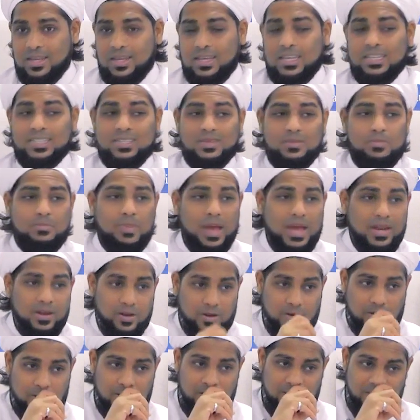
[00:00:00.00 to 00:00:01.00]
is
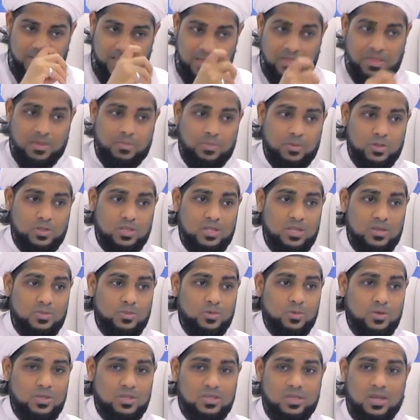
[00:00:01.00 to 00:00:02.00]
better than the Muslim
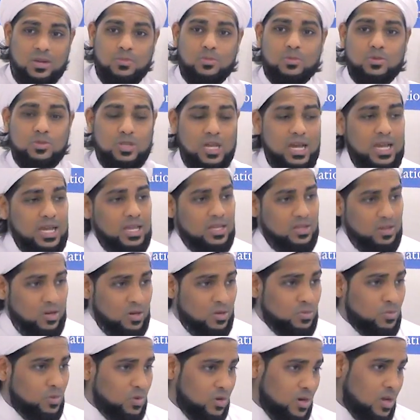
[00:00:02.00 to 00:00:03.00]
who is a mujahid
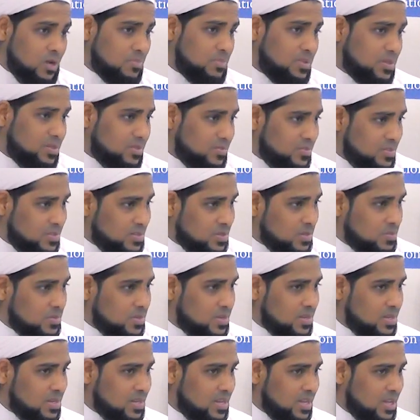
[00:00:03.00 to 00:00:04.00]
or murabit fi
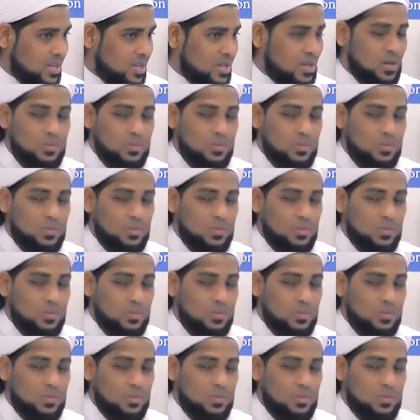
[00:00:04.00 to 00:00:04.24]
sabilillah.